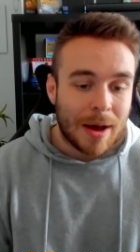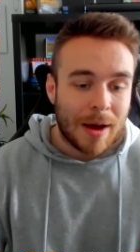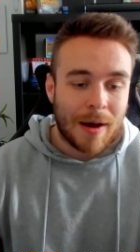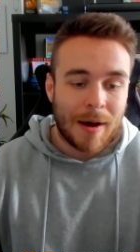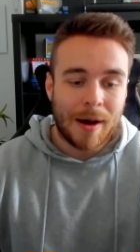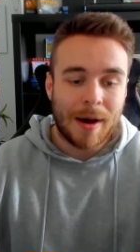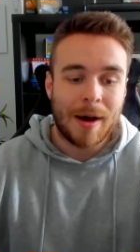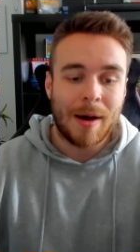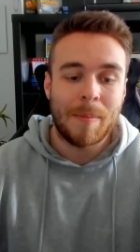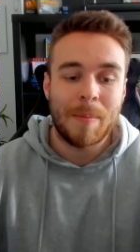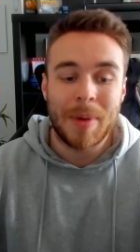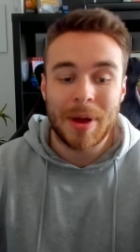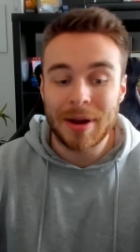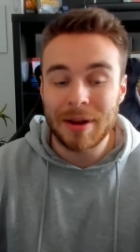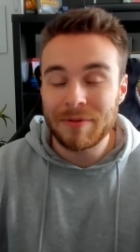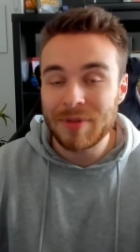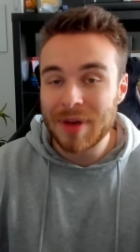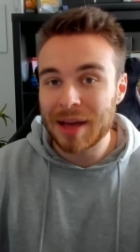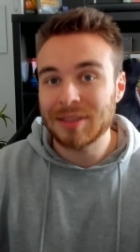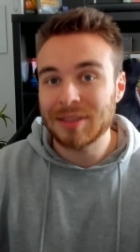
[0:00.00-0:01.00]
And
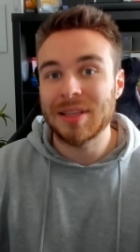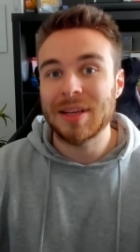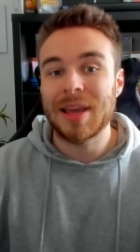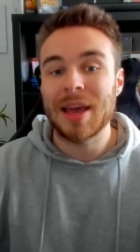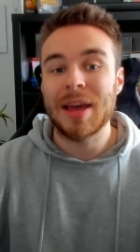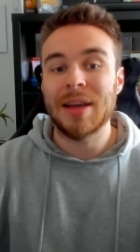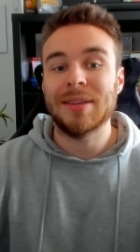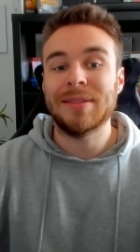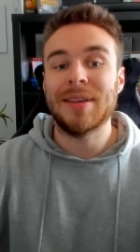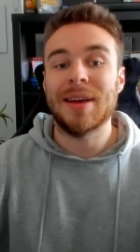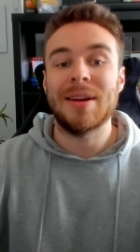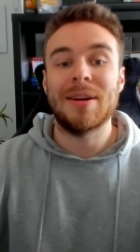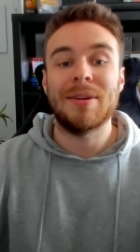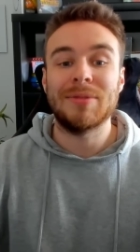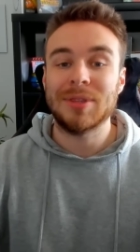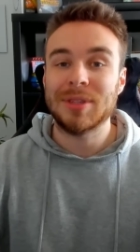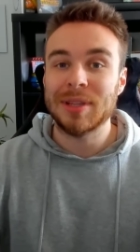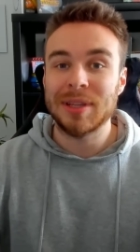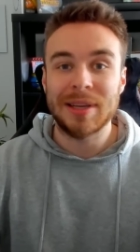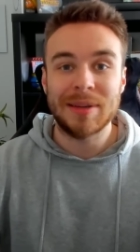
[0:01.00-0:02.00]
if that's the case, then
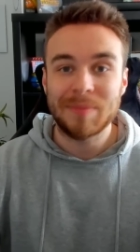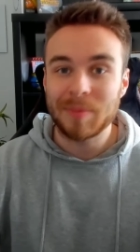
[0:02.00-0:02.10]
obviously